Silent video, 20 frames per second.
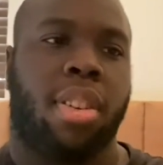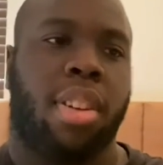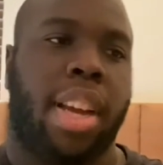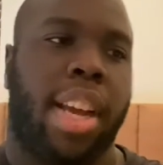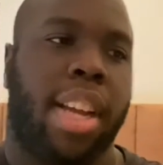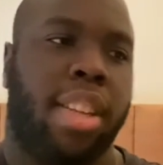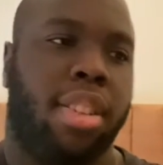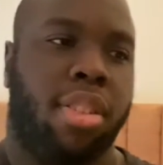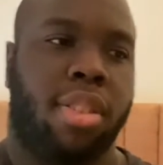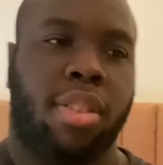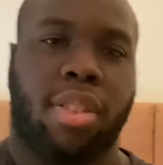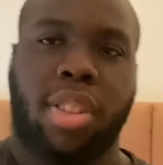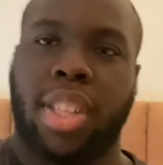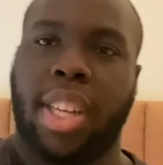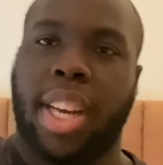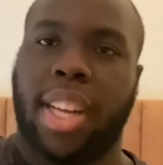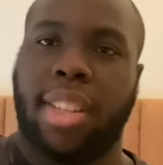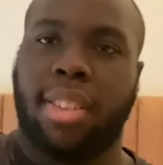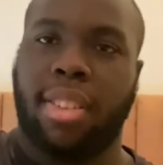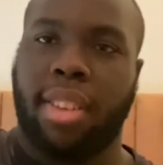And, you know, she
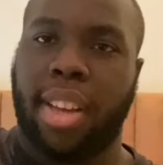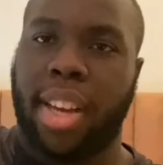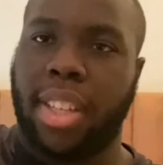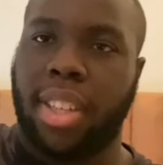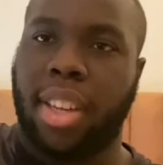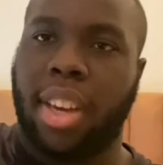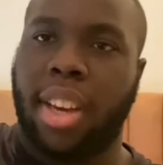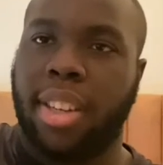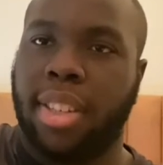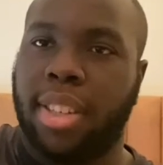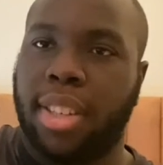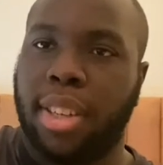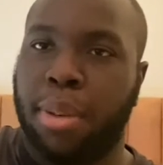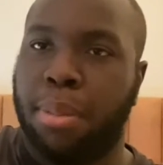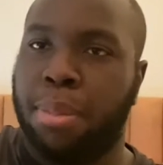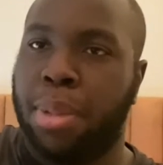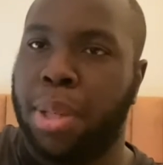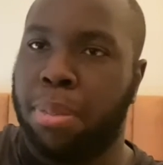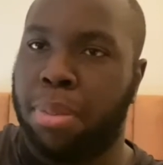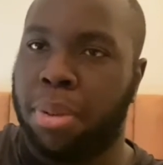had to, like, kill
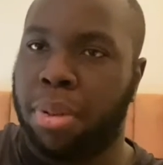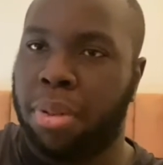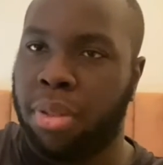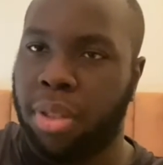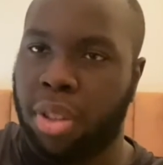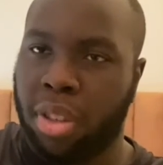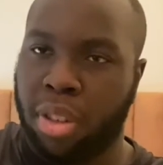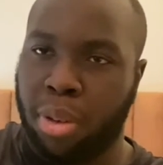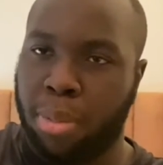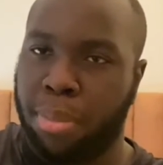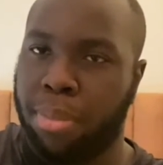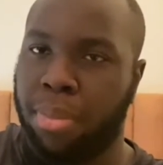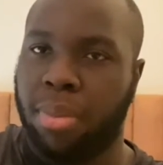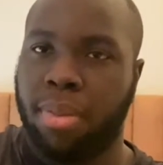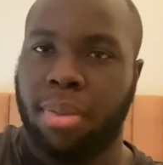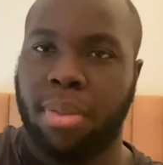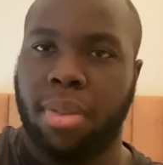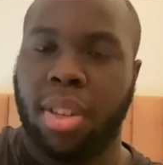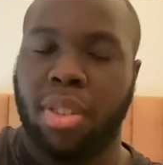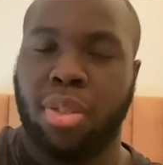people, you know,
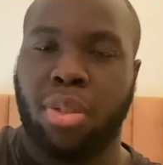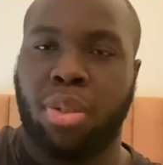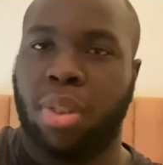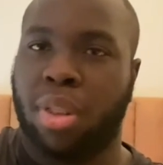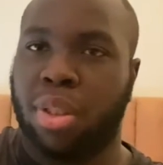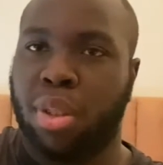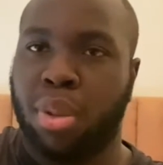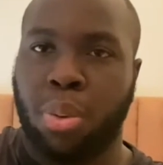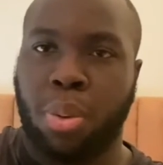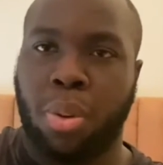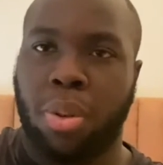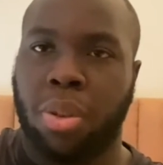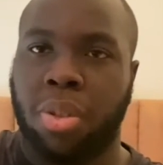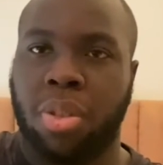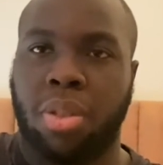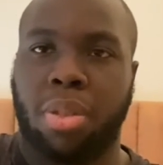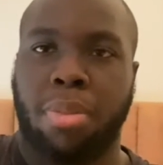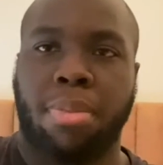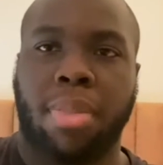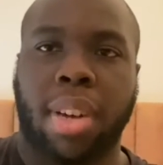instructed
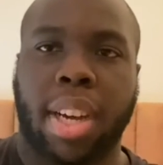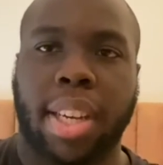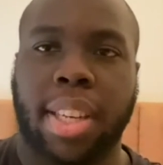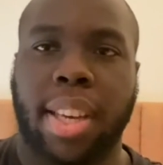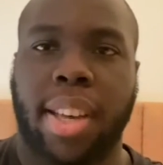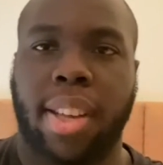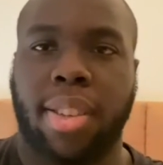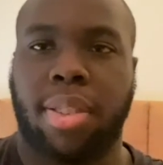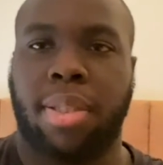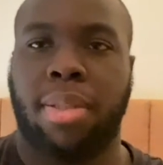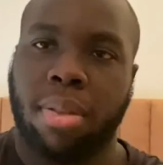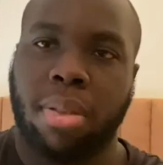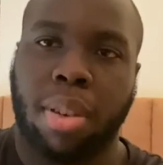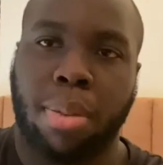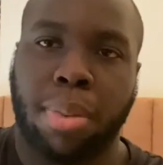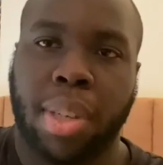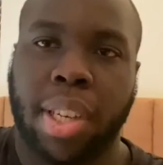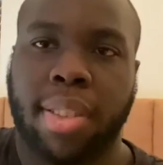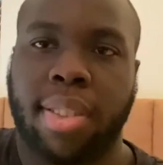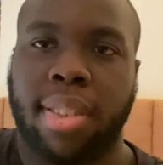orders, I guess. So
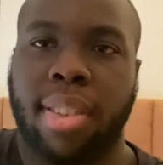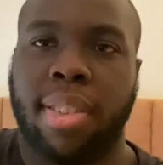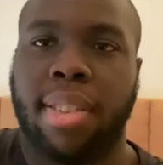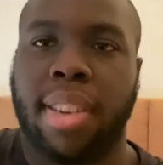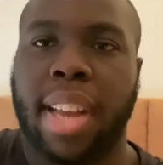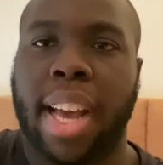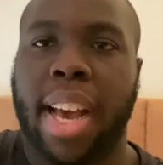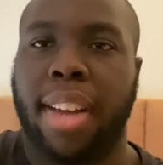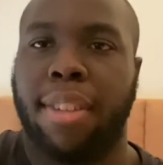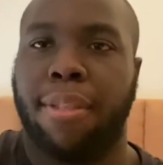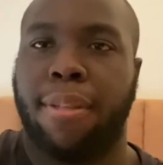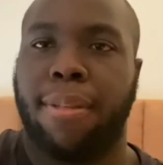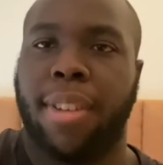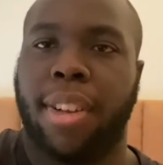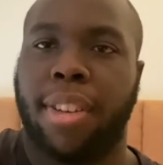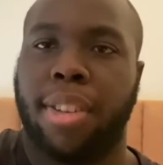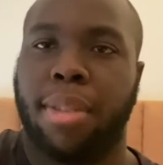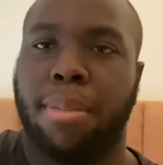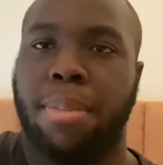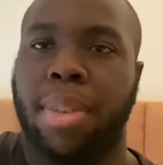I'm guessing Nat
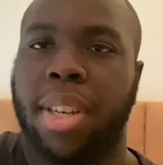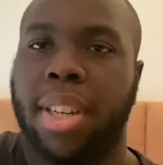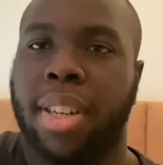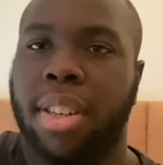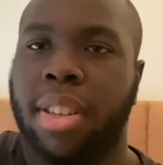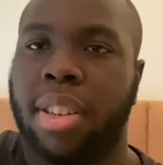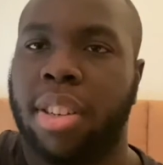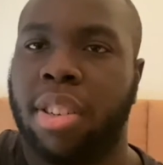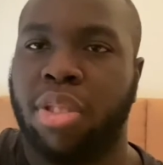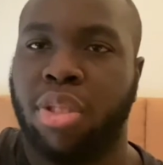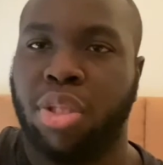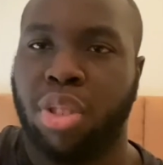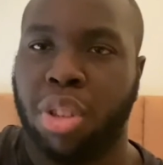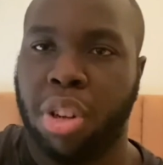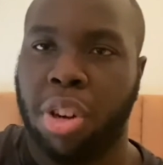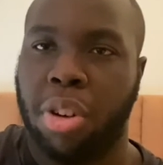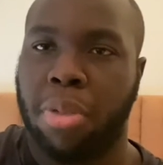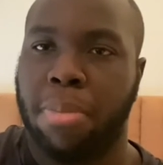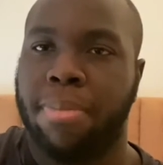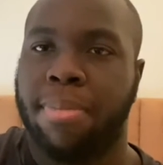felt a bit, you
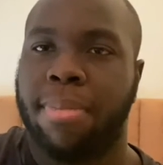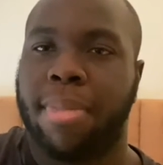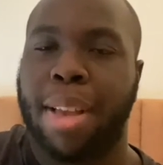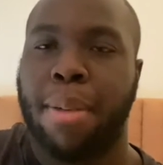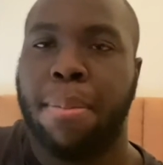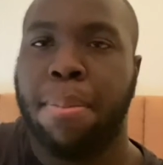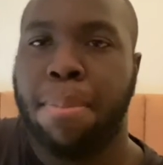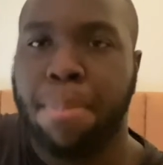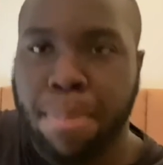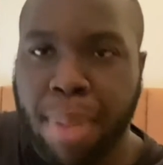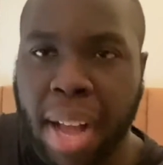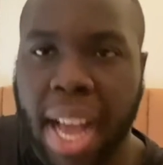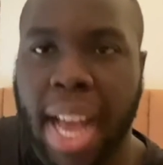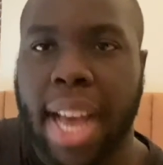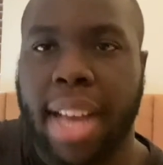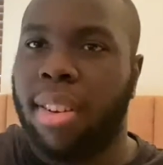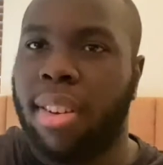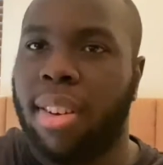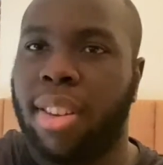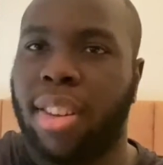know,
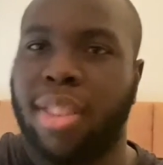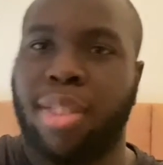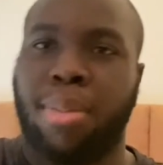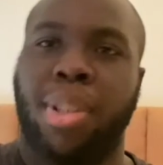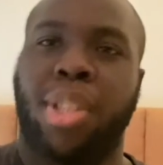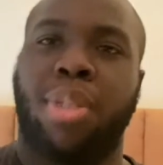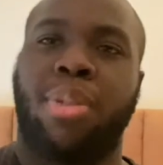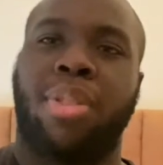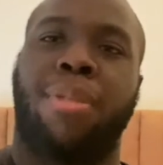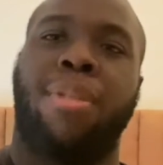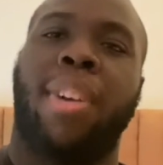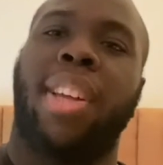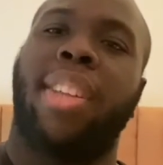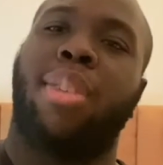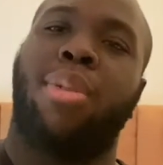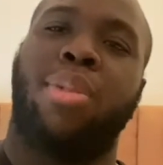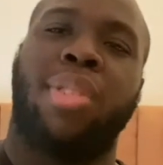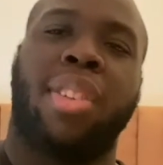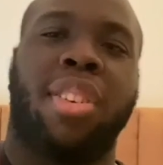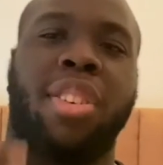bad. And also mentioned was the fact that it
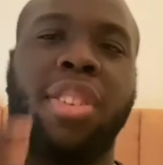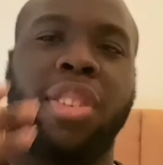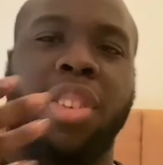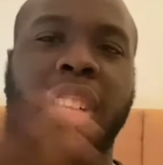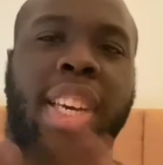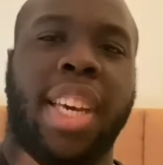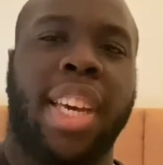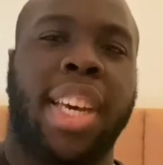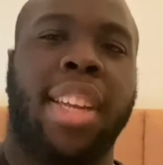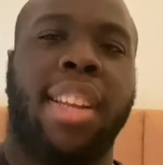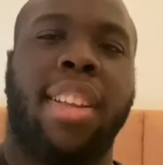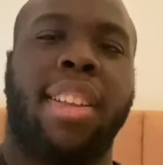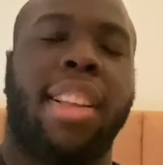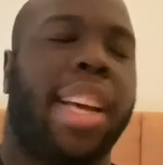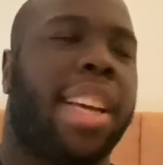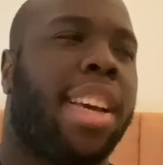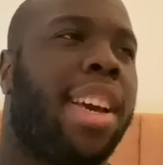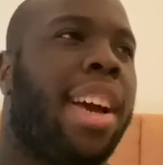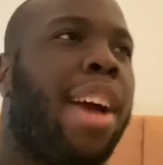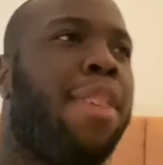was a little kid.
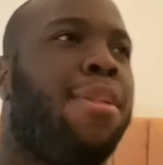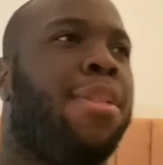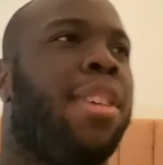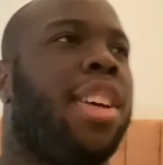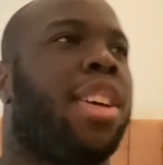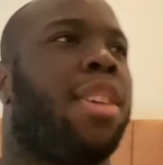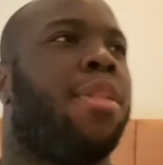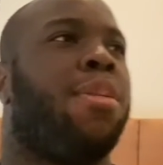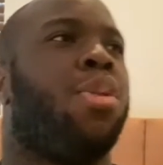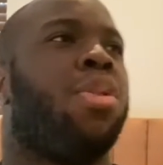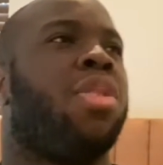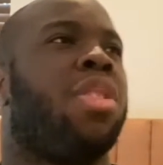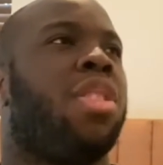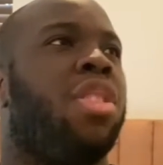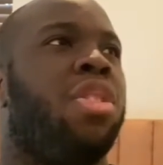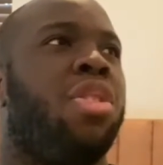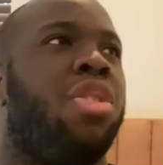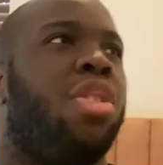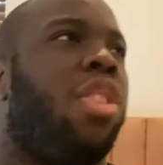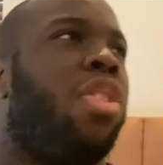Like, I feel like if it was an
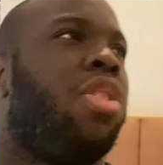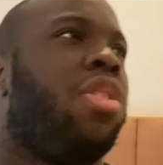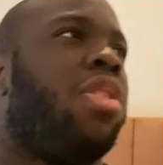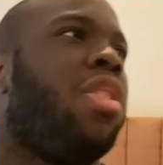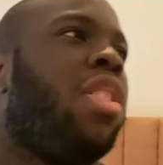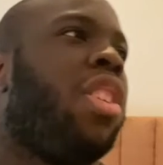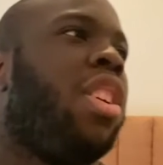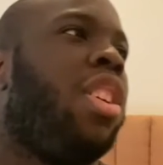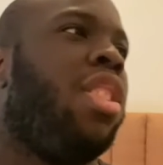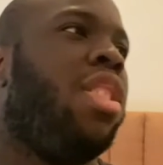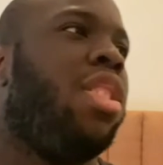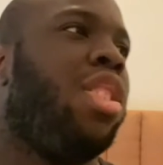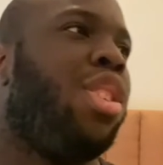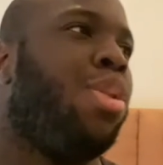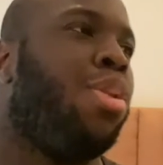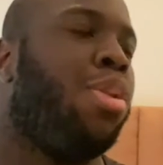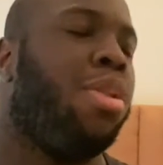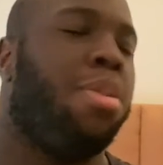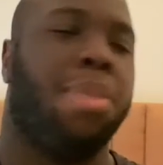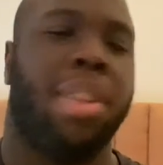adult, she
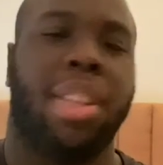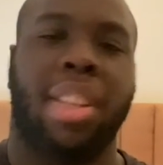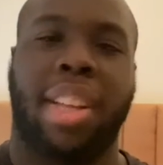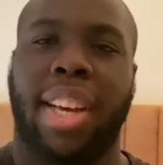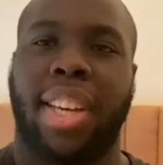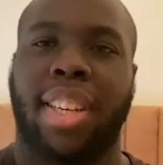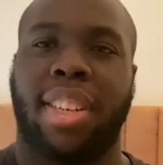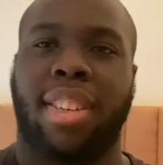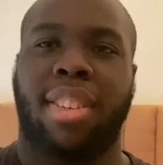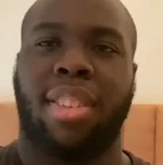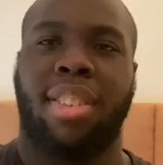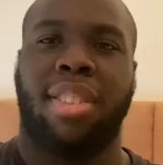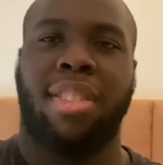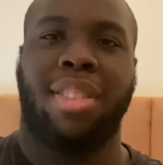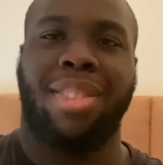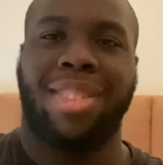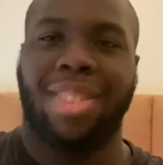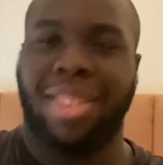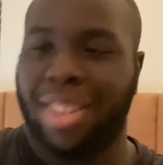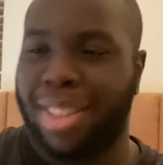would have been like,
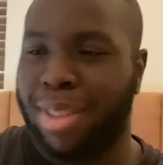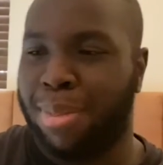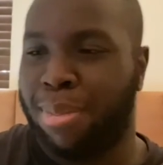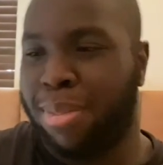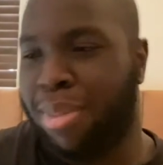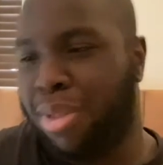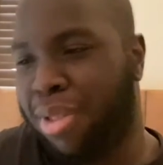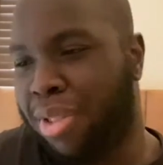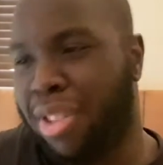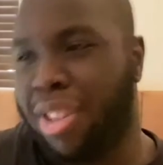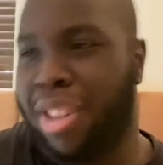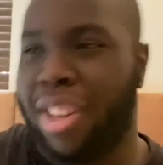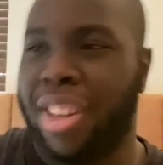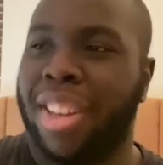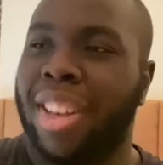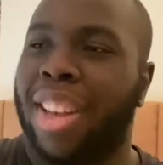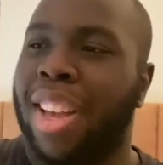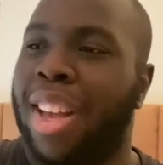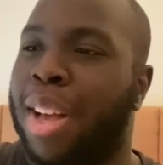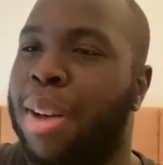nah.
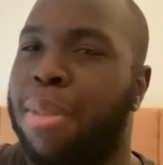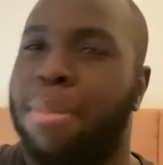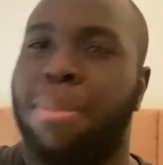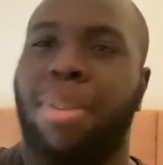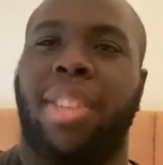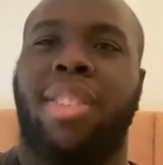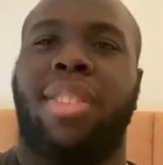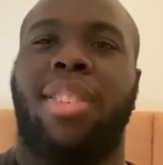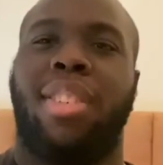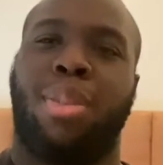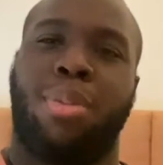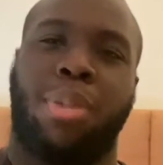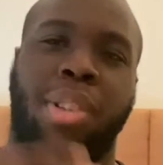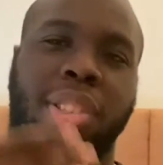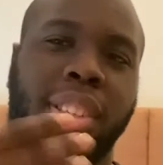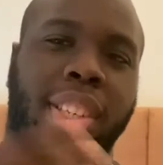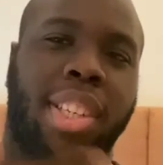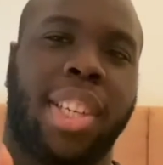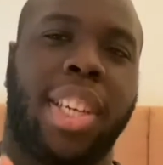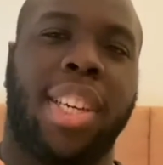But since it was
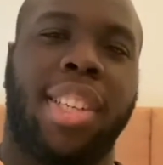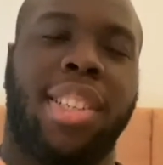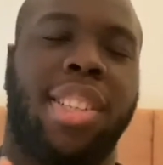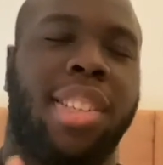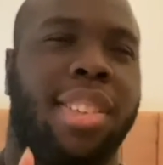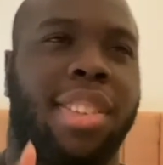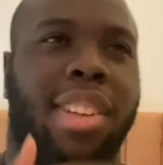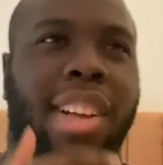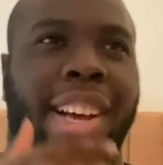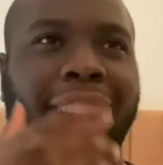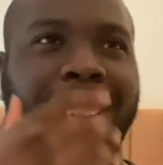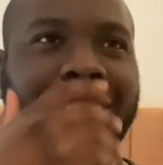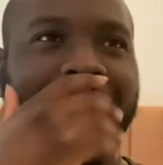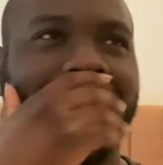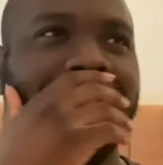a kid, she's like,